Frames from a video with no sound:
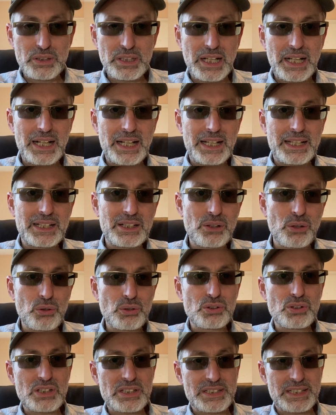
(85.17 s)
that I
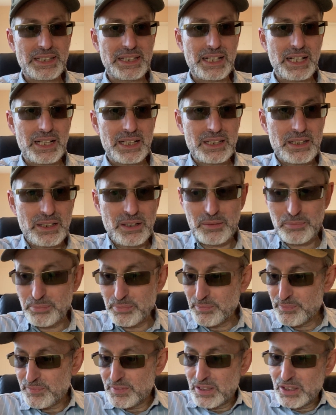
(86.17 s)
go to a cigar club
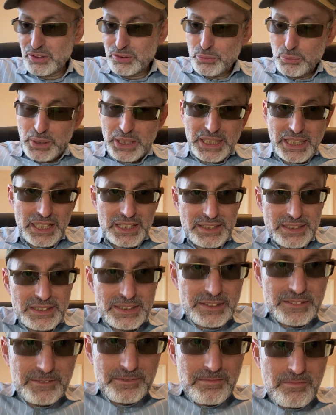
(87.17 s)
on weekends.